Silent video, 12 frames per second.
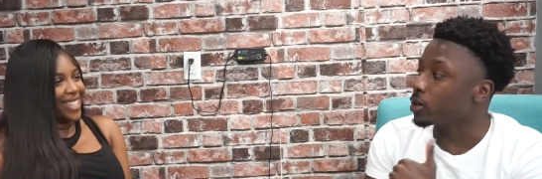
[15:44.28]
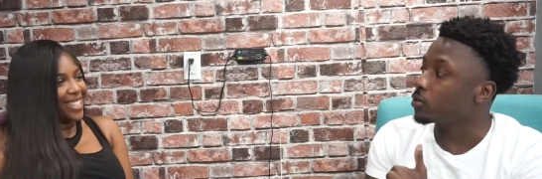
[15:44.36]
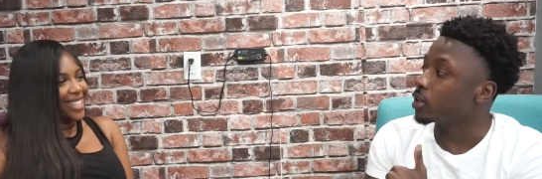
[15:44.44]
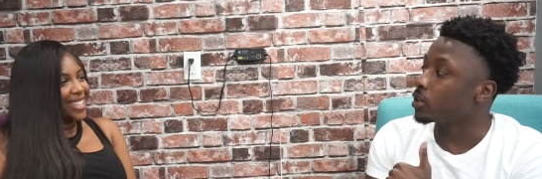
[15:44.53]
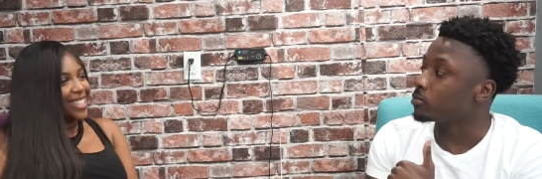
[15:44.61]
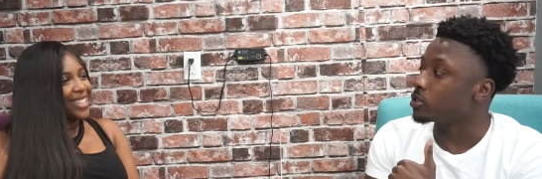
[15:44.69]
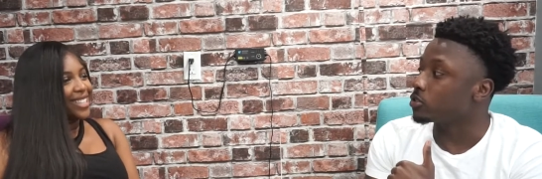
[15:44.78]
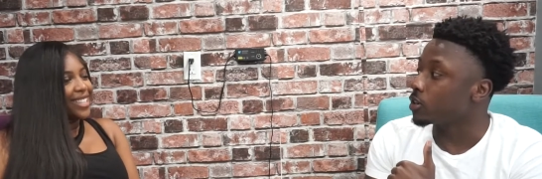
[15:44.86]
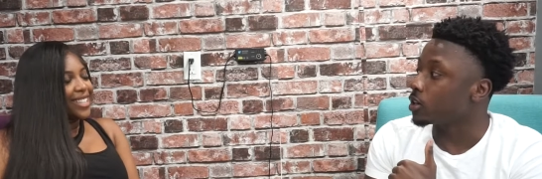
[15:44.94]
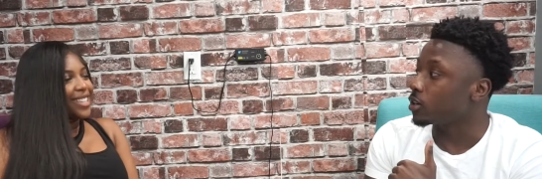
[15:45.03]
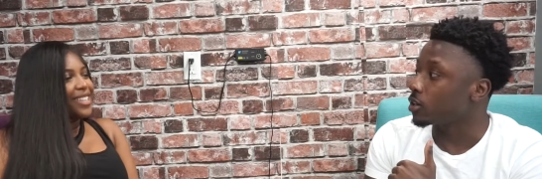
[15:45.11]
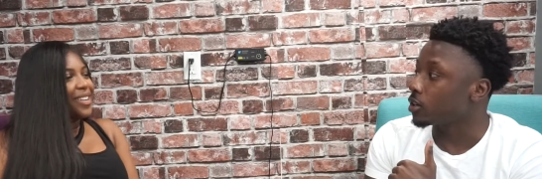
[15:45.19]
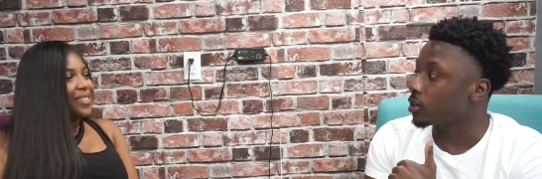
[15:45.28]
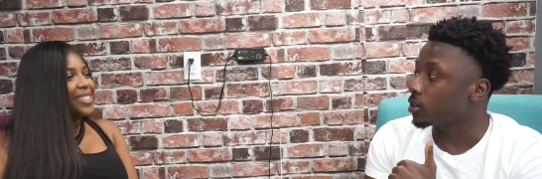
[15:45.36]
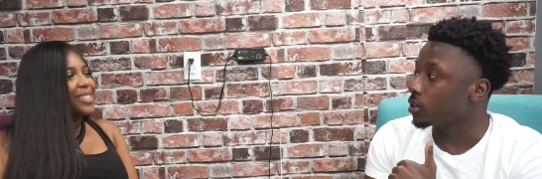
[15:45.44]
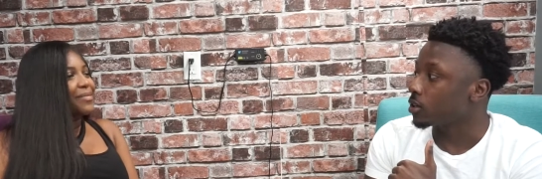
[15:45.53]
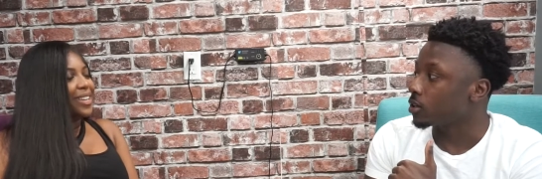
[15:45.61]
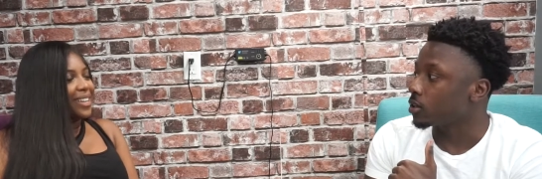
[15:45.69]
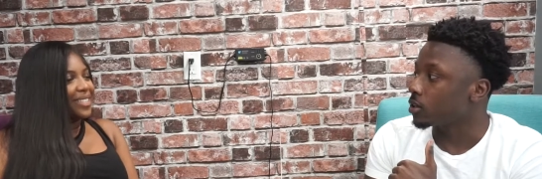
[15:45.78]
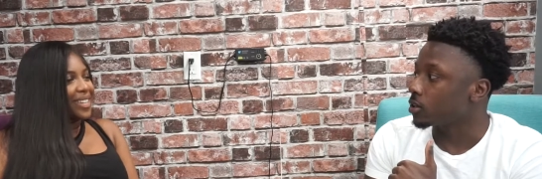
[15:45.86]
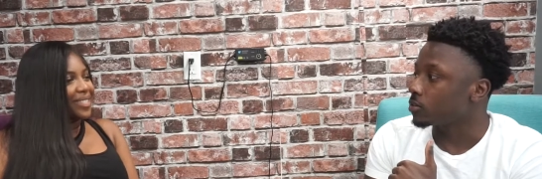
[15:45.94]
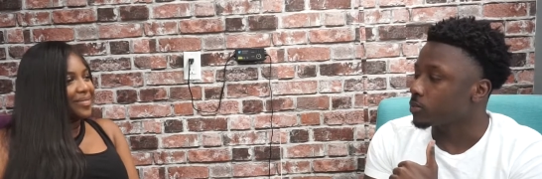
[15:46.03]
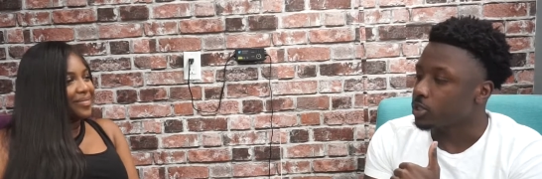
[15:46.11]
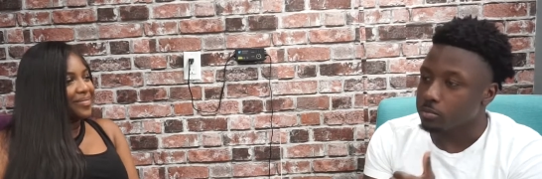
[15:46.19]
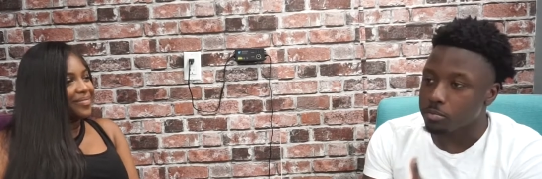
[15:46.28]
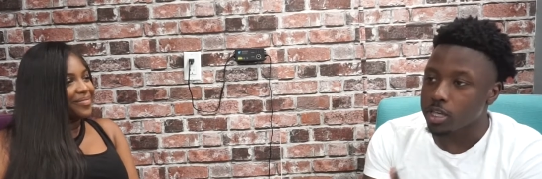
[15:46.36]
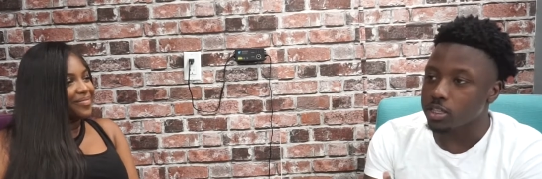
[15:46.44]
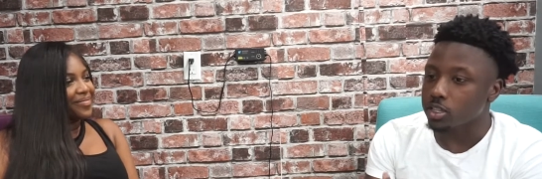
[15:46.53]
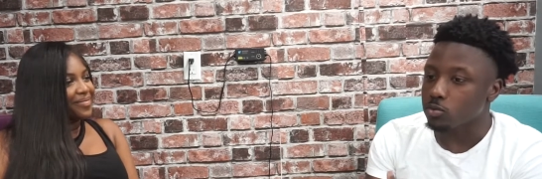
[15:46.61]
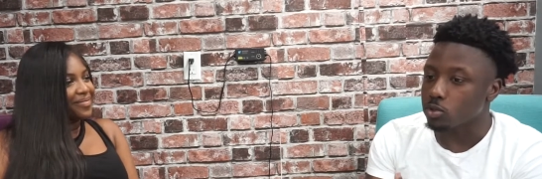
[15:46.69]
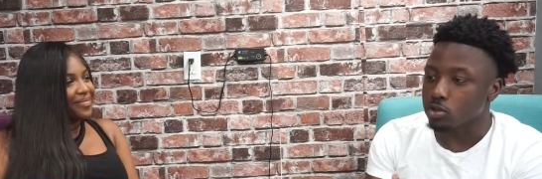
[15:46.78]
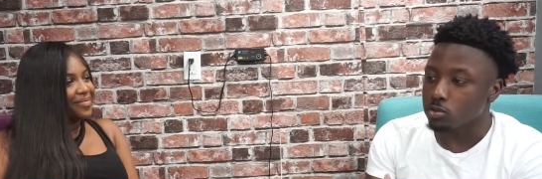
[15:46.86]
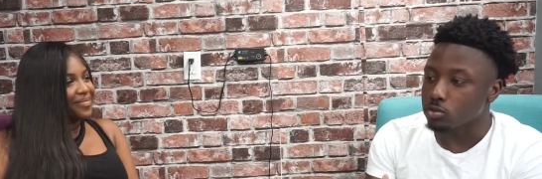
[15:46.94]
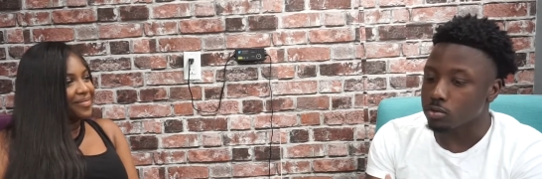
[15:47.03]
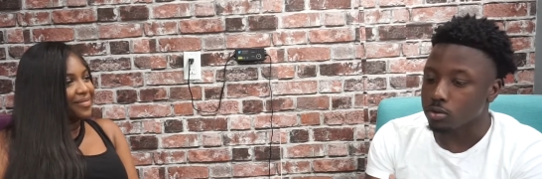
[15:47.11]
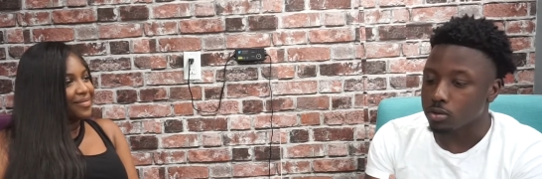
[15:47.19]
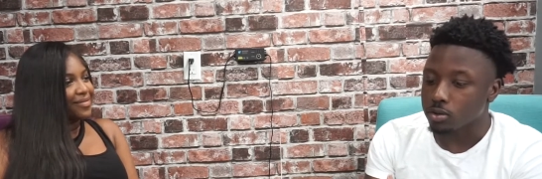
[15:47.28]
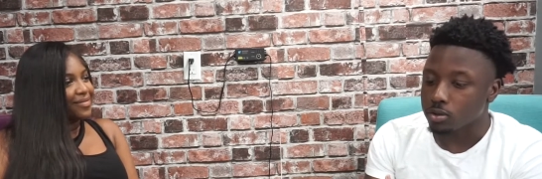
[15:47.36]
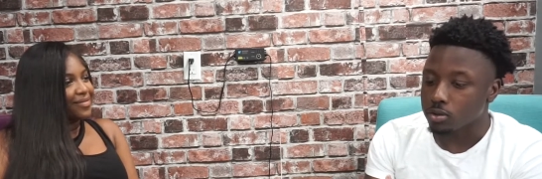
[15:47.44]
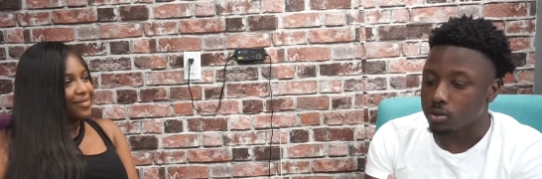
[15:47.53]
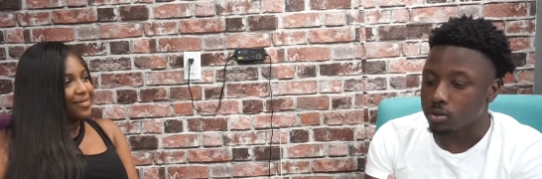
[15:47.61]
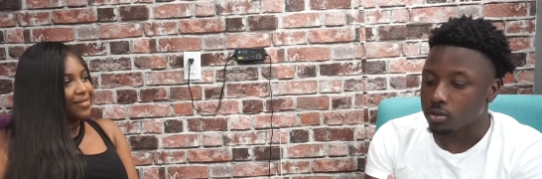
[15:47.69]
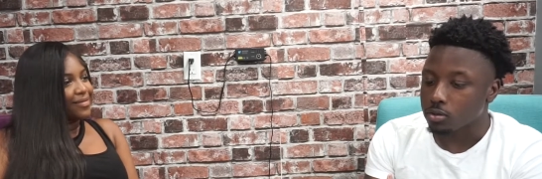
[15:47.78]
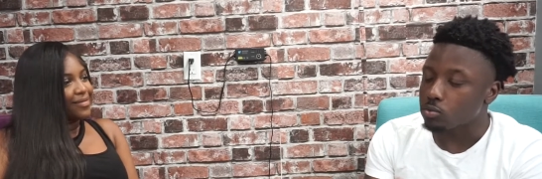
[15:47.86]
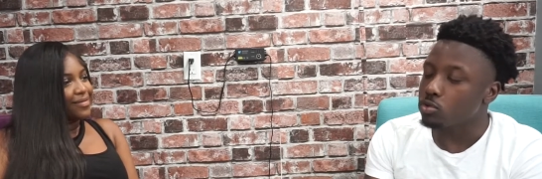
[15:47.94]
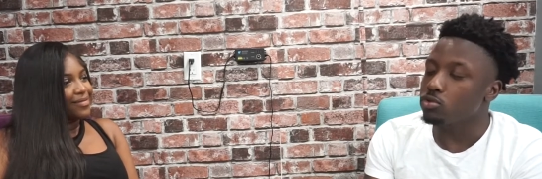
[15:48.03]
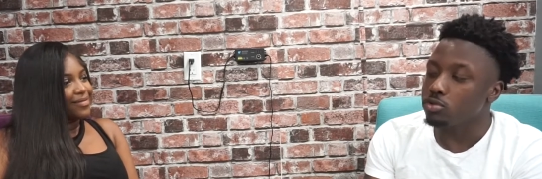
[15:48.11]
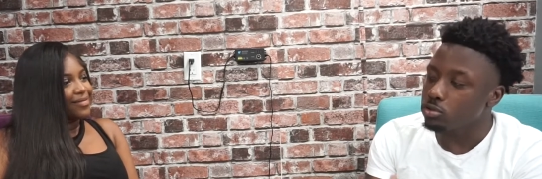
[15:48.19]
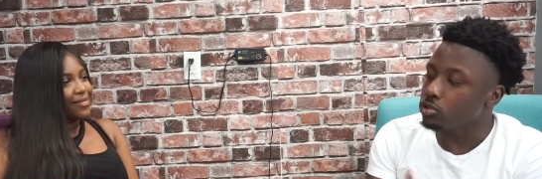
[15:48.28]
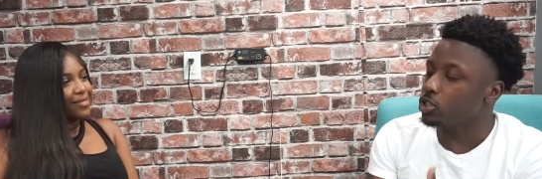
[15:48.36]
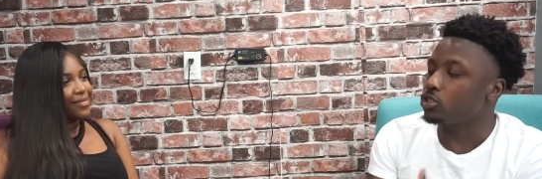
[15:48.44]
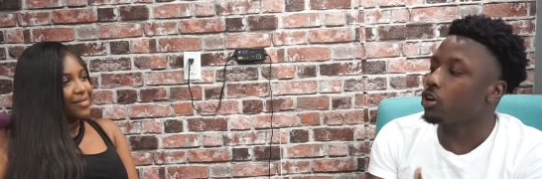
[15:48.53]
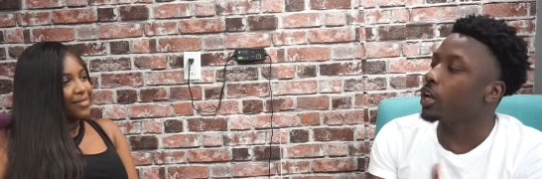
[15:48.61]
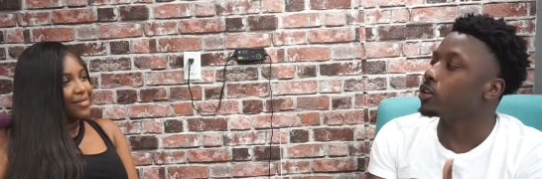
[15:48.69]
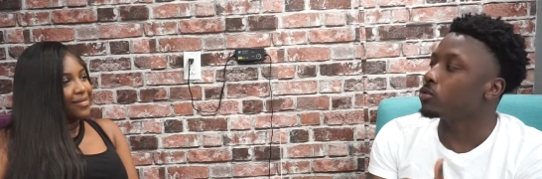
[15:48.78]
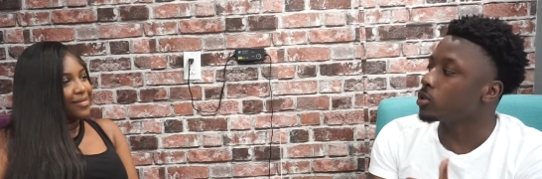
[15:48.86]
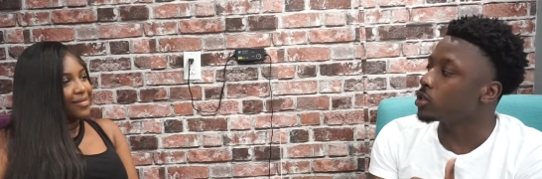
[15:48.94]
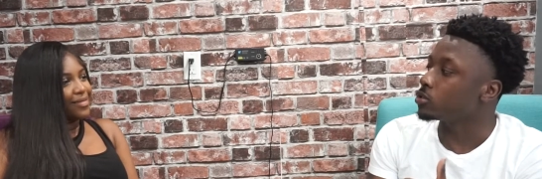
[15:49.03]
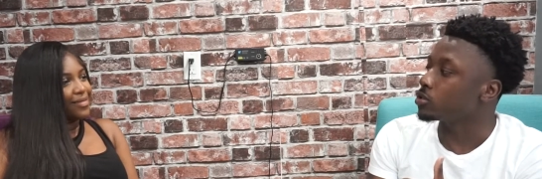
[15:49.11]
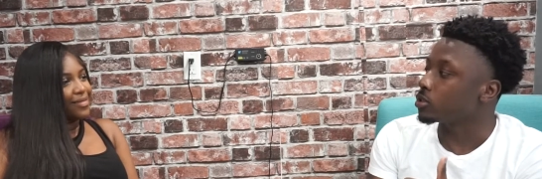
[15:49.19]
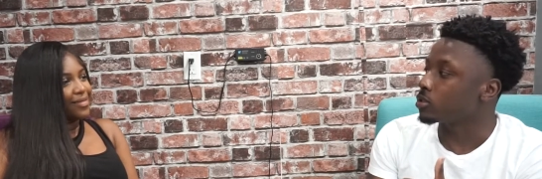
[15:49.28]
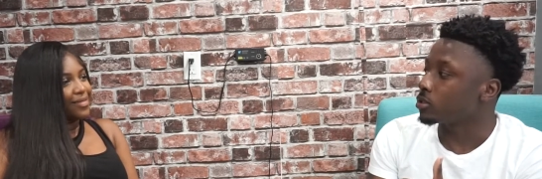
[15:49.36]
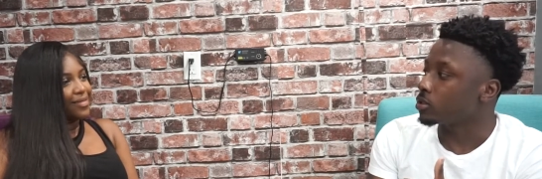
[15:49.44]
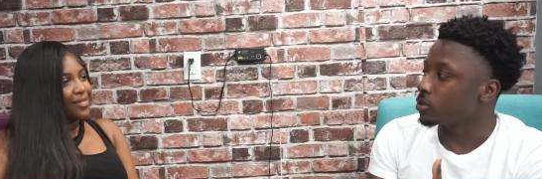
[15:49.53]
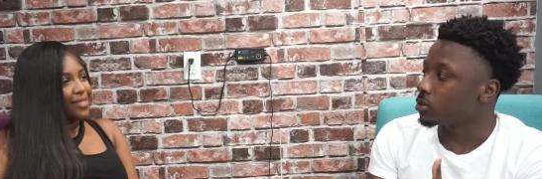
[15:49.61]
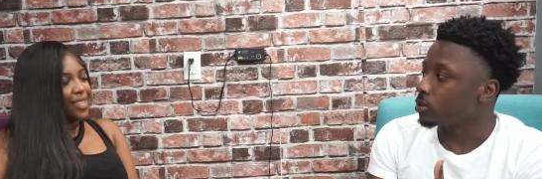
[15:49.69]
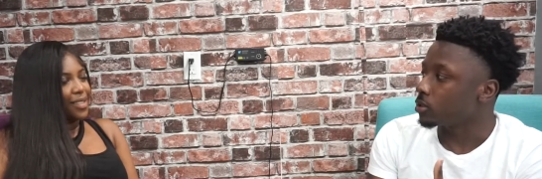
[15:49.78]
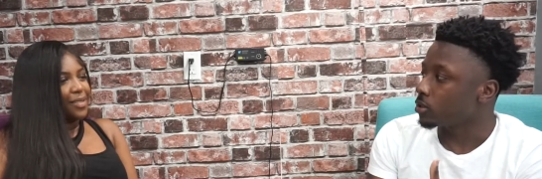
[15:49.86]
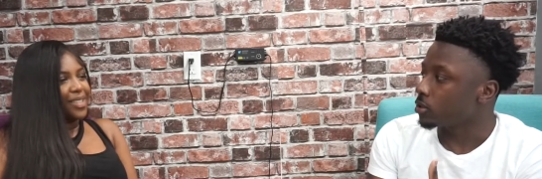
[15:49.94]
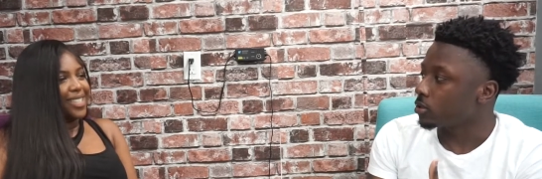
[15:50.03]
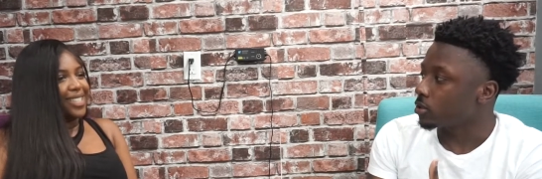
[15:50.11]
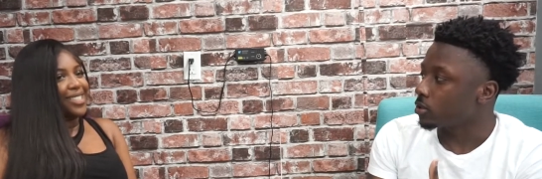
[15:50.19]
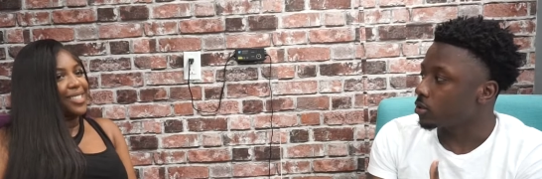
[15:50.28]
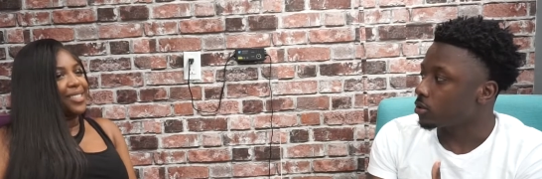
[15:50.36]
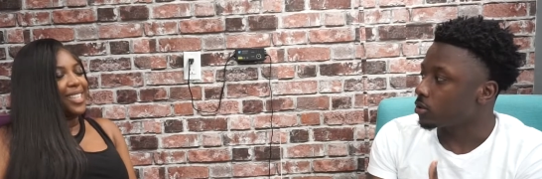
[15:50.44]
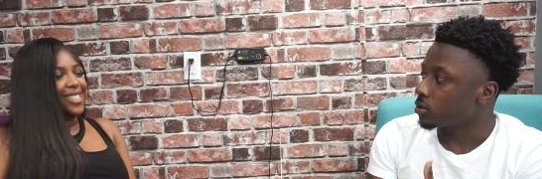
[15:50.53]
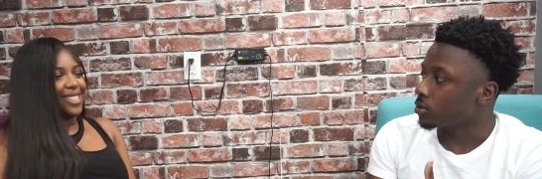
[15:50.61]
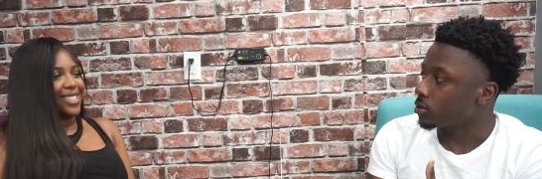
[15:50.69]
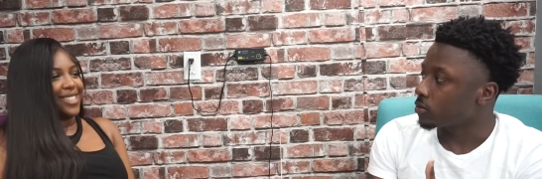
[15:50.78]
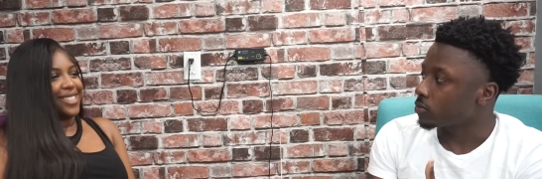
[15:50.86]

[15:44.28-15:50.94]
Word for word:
Speaker 1: game is, right?
Speaker 2: No, what's a breakout game?
Speaker 1: Basically, when you when you lose your training wheels.
Speaker 2: Oh goodness! So they just